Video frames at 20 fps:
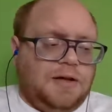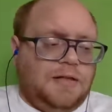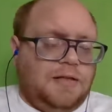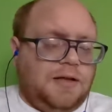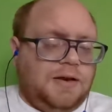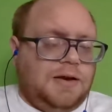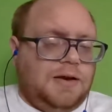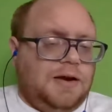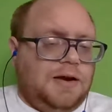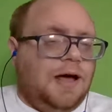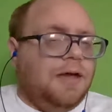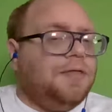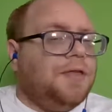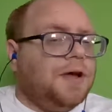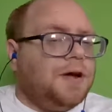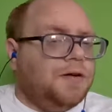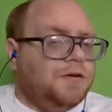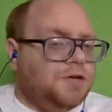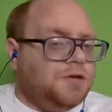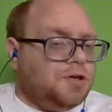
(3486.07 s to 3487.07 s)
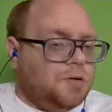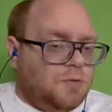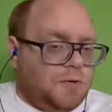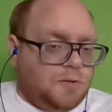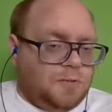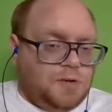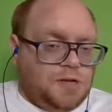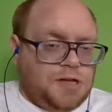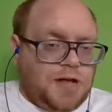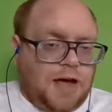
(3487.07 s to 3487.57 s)
that nothing
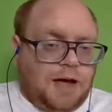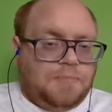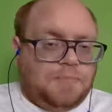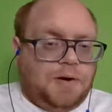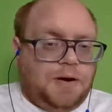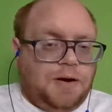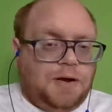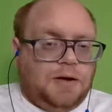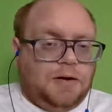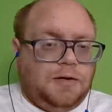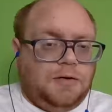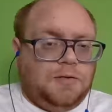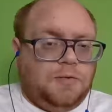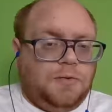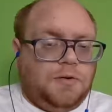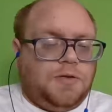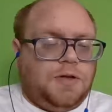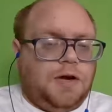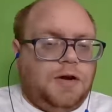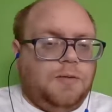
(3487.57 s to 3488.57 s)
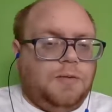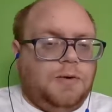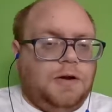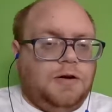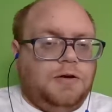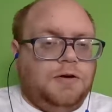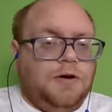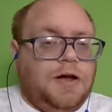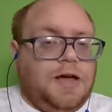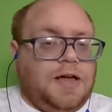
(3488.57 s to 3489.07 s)
untoward was happening with anyone
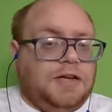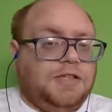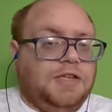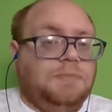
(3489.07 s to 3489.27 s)
underage.